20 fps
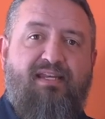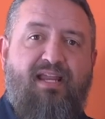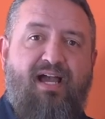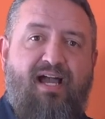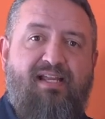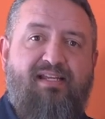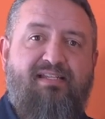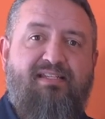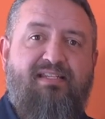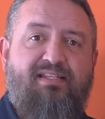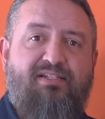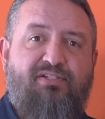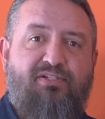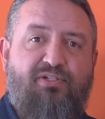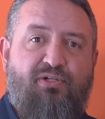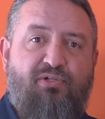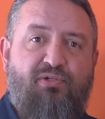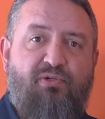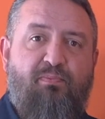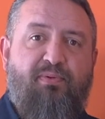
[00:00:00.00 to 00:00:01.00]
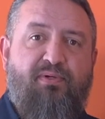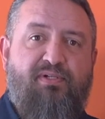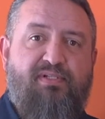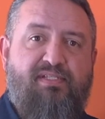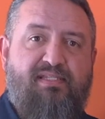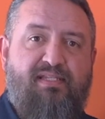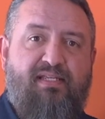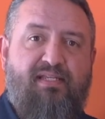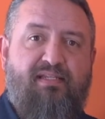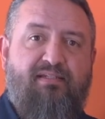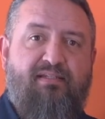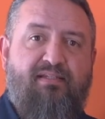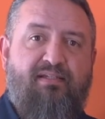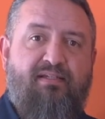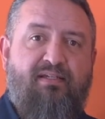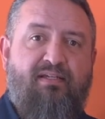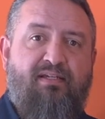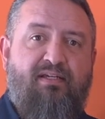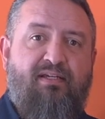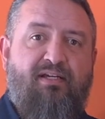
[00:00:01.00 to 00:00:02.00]
92%
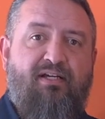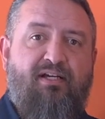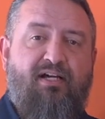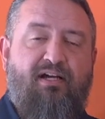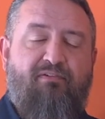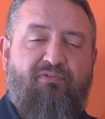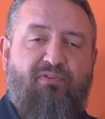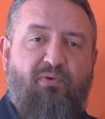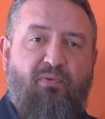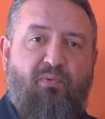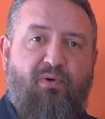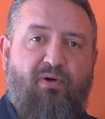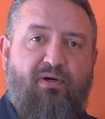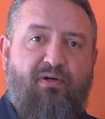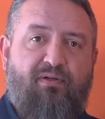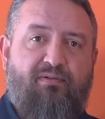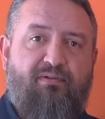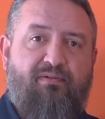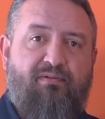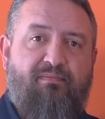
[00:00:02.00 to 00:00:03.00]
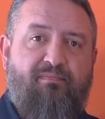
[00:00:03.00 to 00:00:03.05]
of the world.